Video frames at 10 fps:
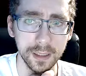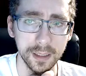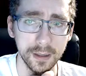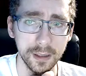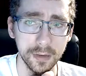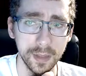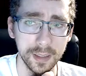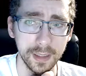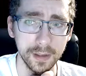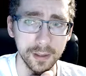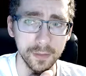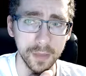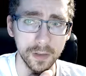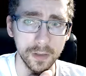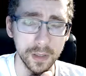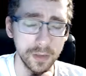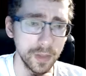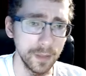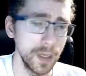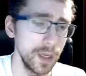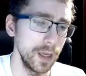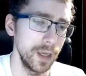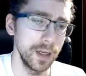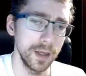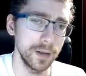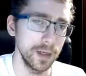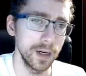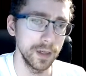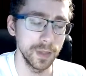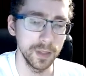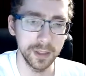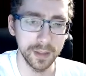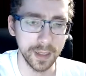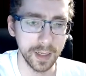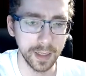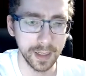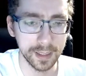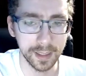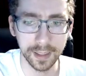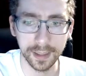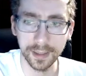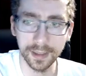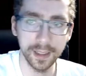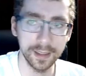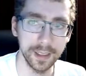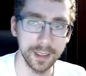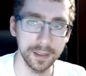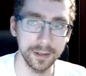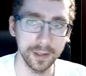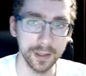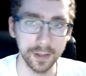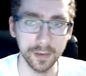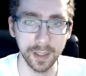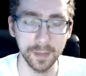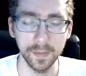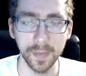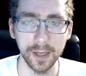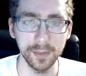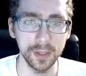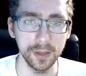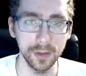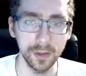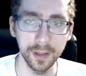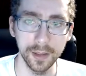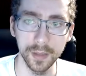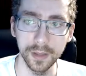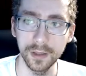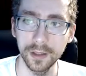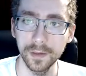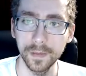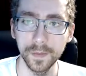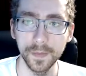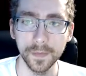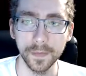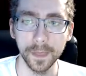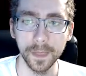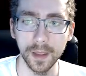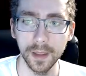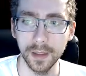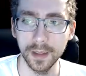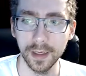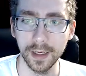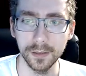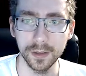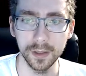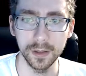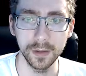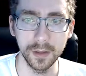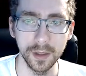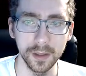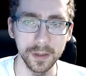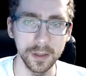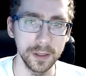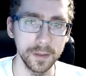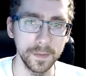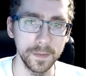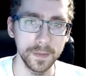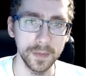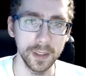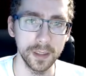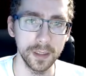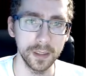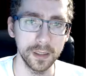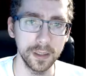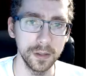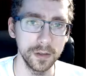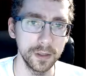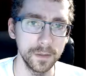to crack down on spiraling crime. Garbage. That's not the source of crime. Absolute garbage. Absolute garbage. It's an excuse,